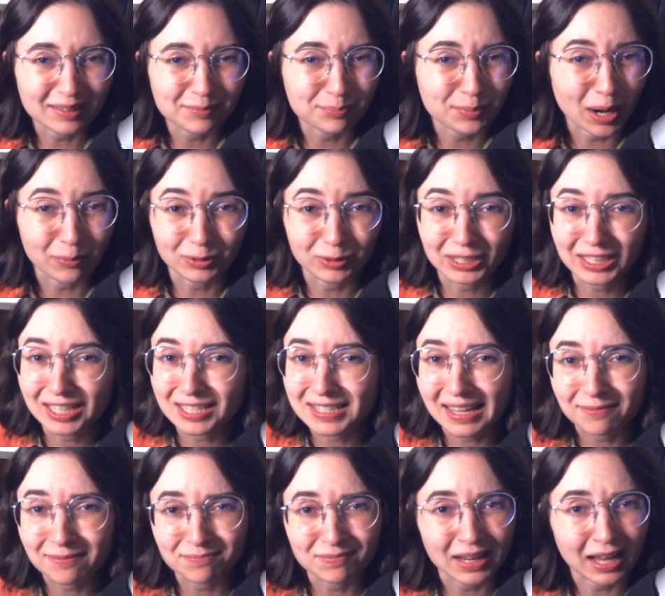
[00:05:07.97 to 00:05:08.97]
Probably because
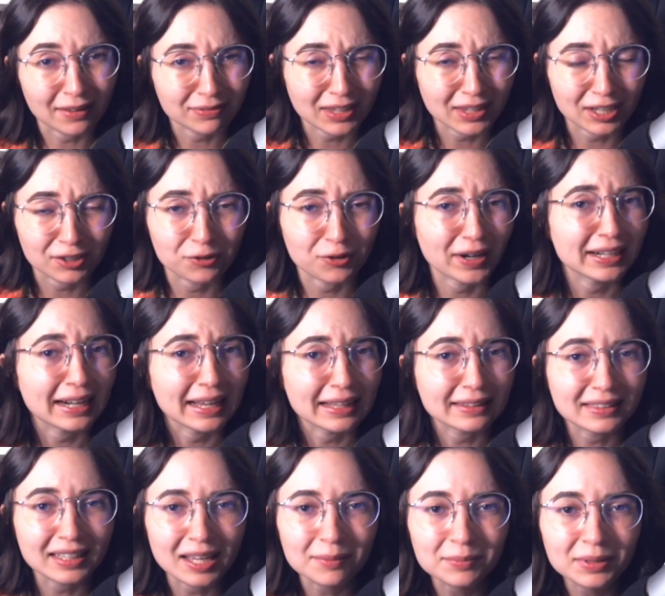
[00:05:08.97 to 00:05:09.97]
I'm not that great at
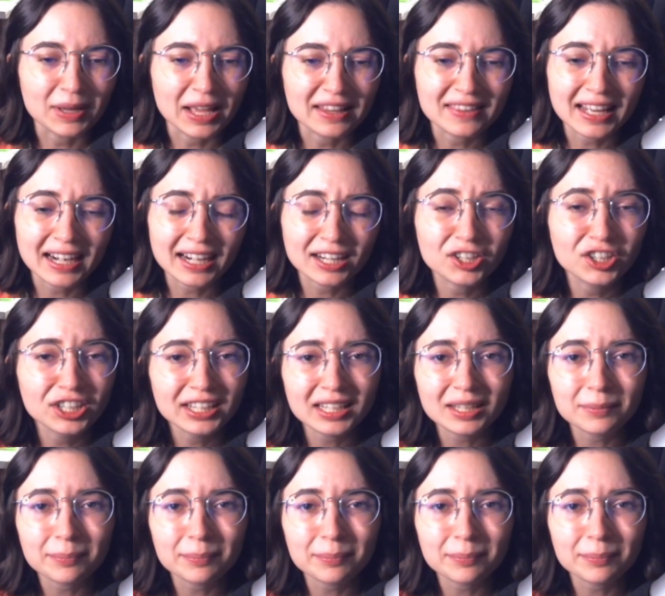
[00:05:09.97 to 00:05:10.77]
them. And then I couldn't get